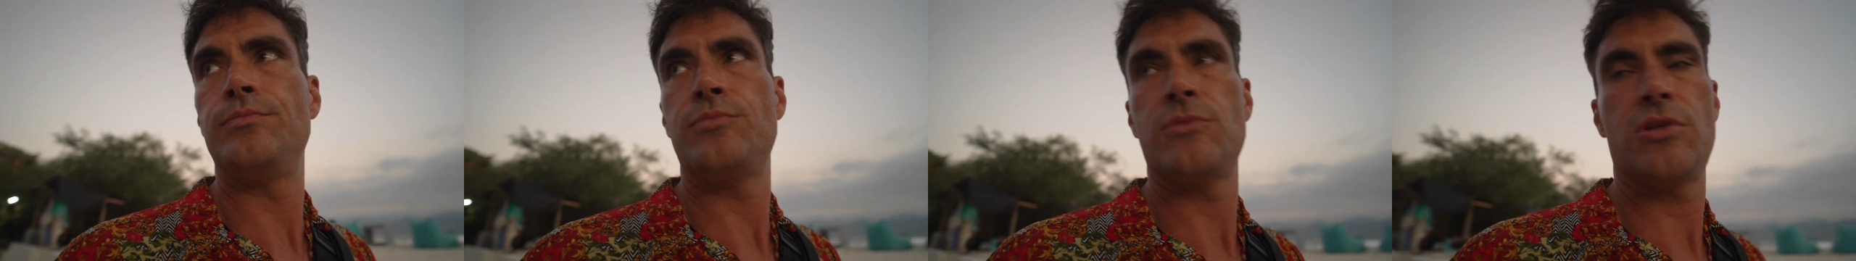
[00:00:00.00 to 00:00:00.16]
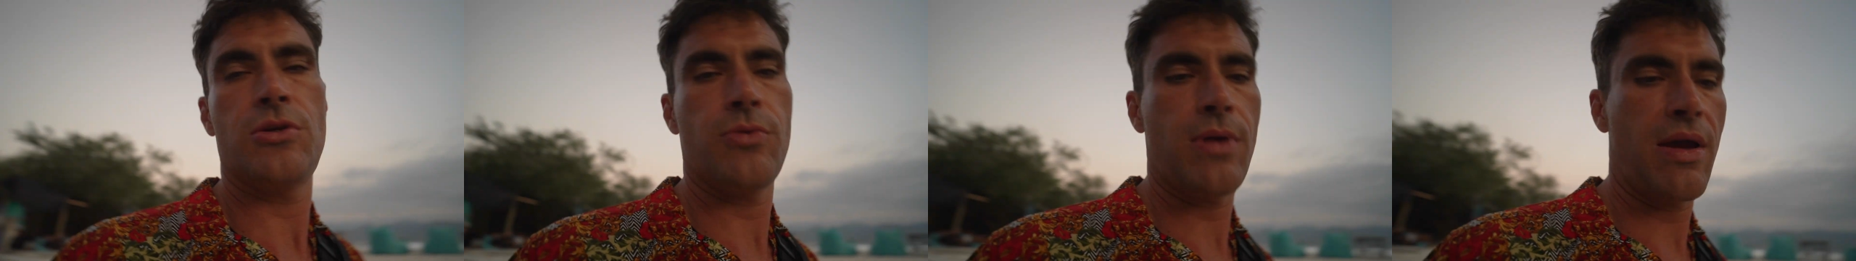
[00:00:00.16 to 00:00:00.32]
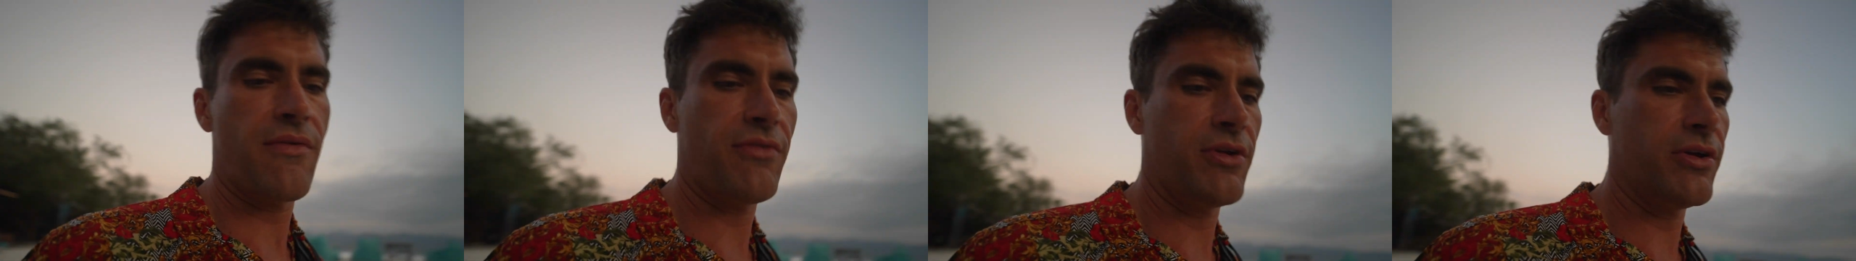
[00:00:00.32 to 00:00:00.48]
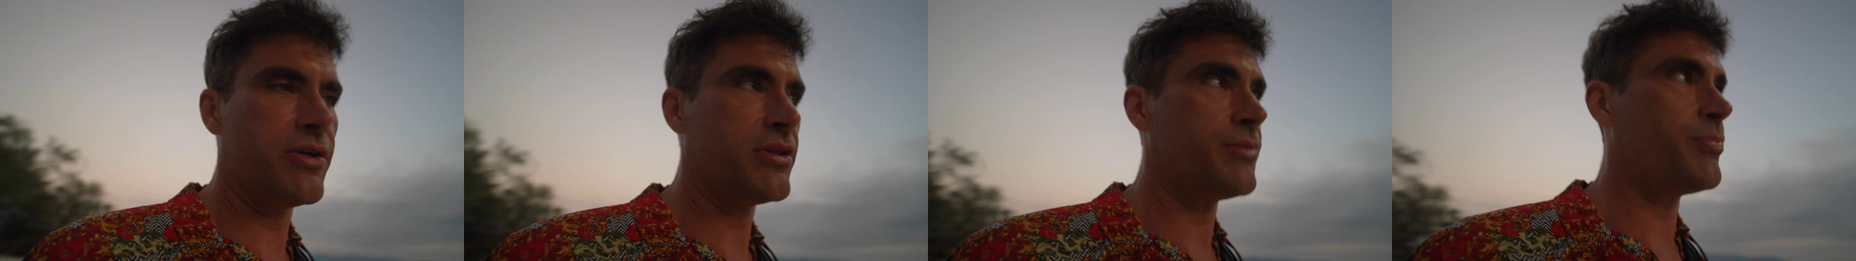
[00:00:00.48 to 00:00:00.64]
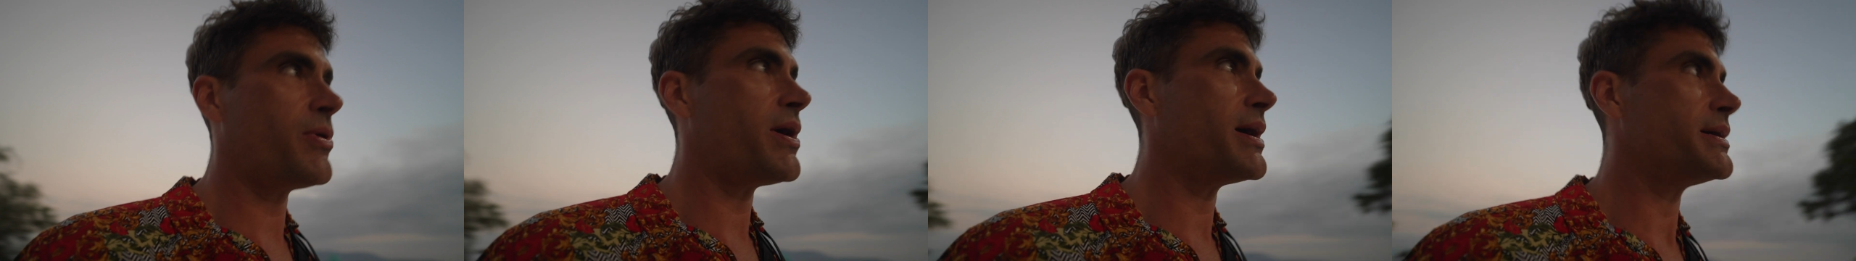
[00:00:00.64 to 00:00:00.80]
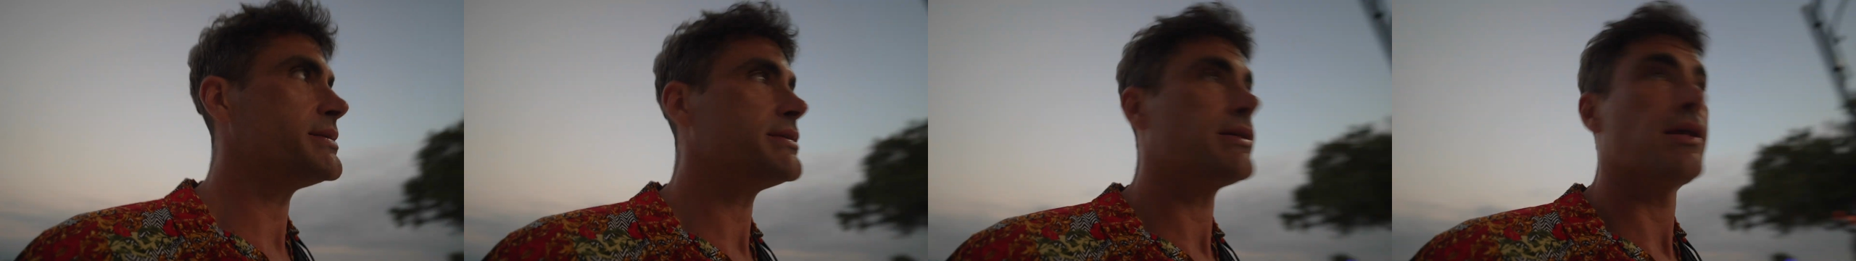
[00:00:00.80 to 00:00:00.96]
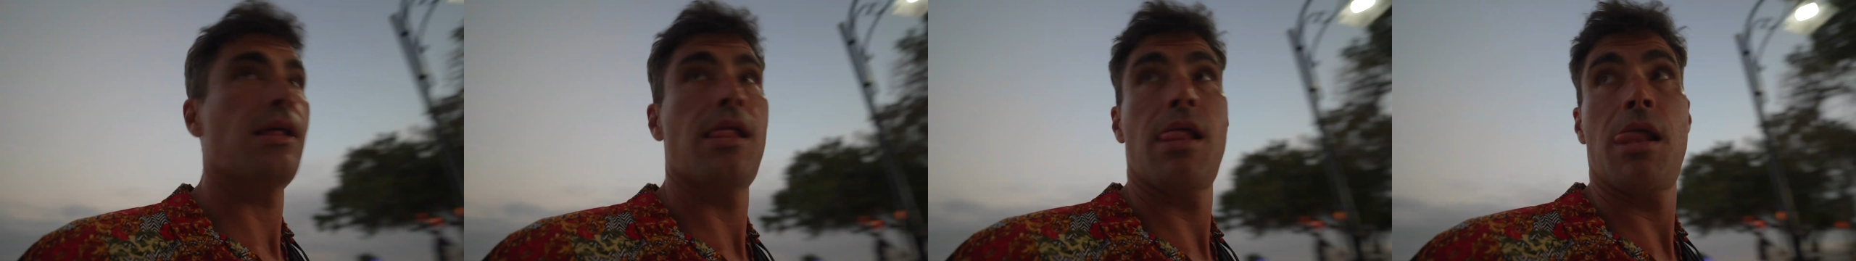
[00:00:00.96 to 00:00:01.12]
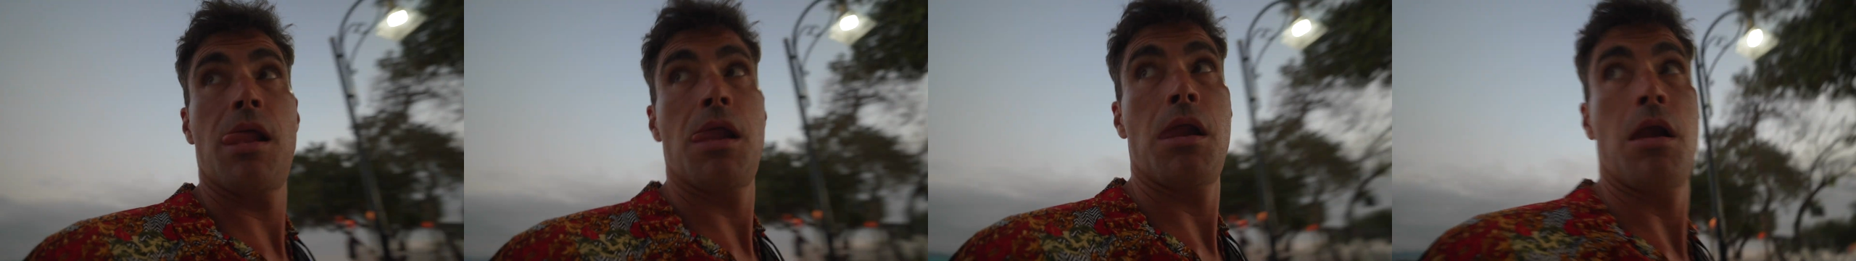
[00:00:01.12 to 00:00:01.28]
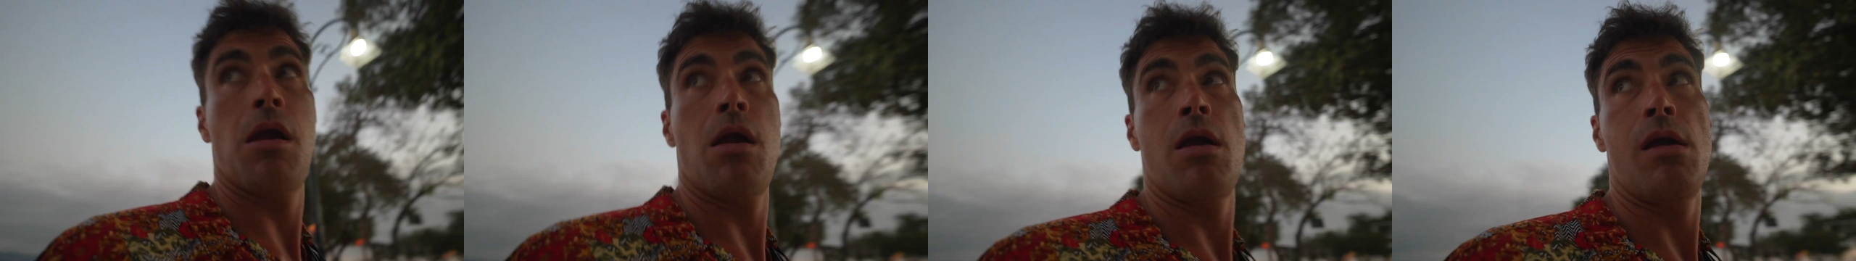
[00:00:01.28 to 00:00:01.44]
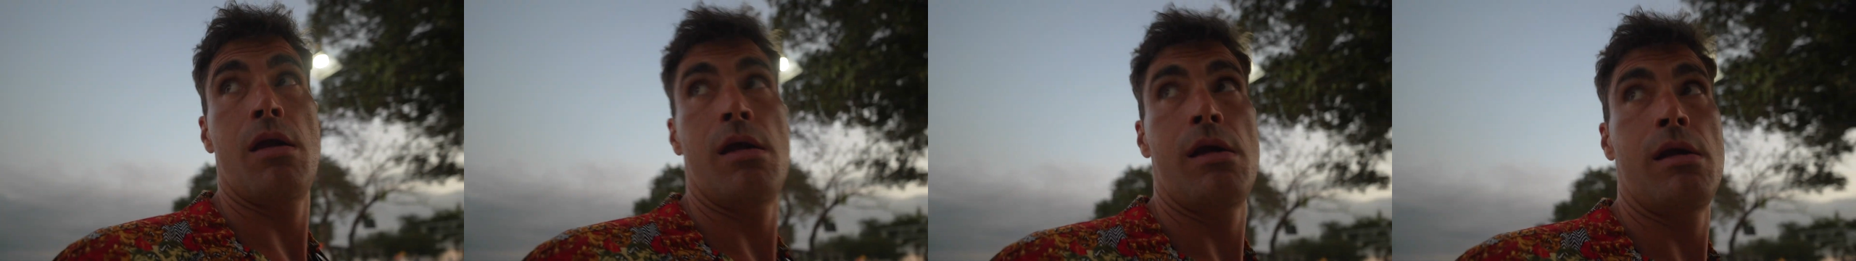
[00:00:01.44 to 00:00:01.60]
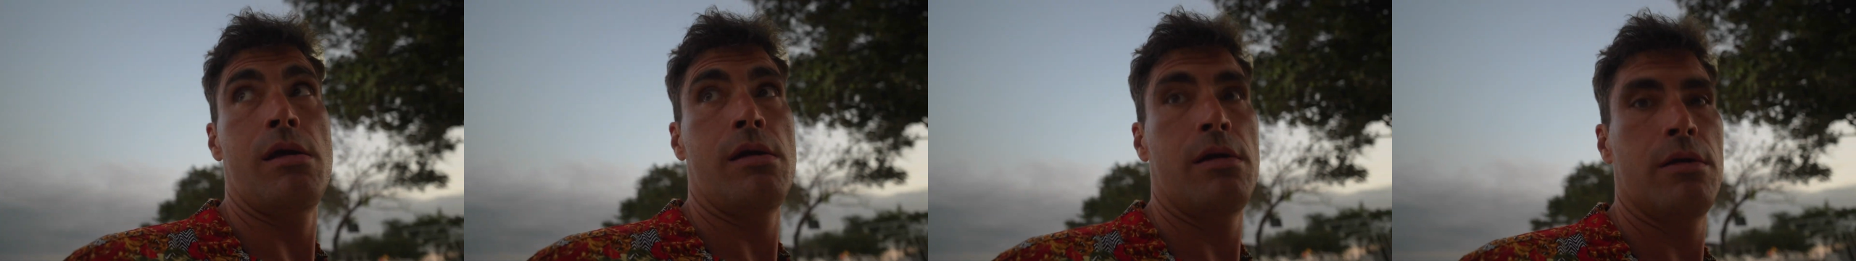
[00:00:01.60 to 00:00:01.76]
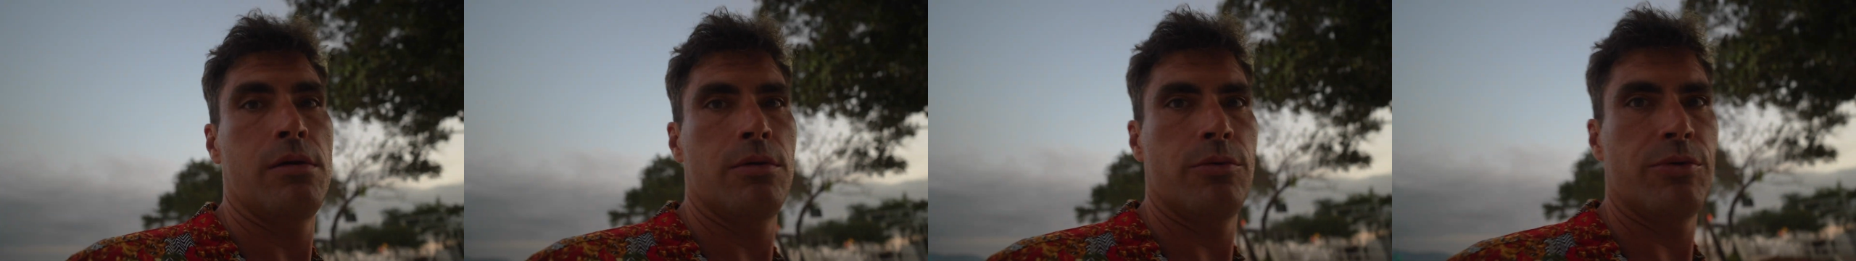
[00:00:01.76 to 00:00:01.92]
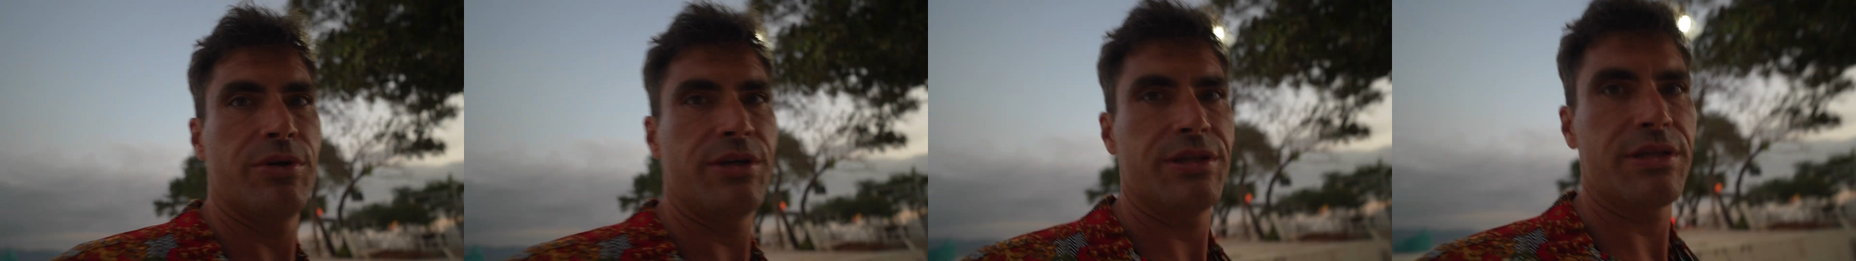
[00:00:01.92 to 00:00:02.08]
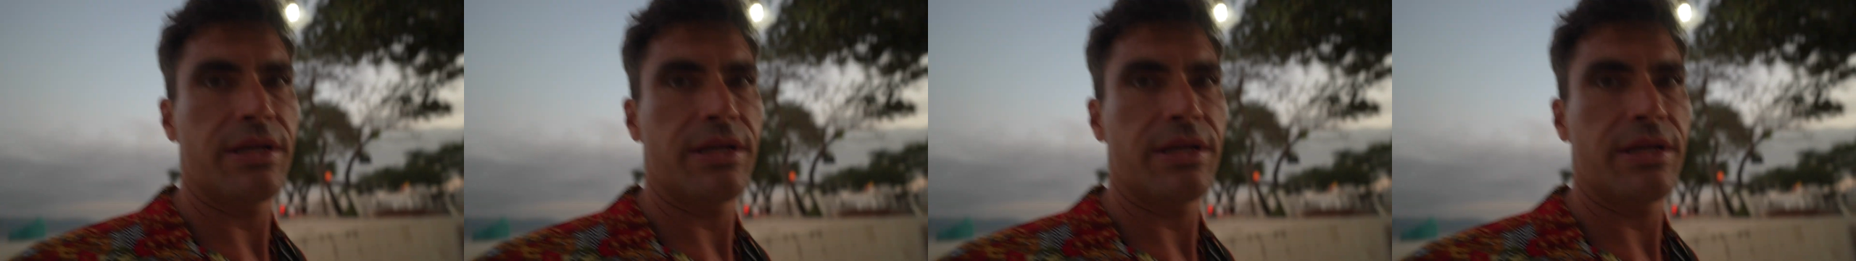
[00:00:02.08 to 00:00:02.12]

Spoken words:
Should we have a look at the price? We're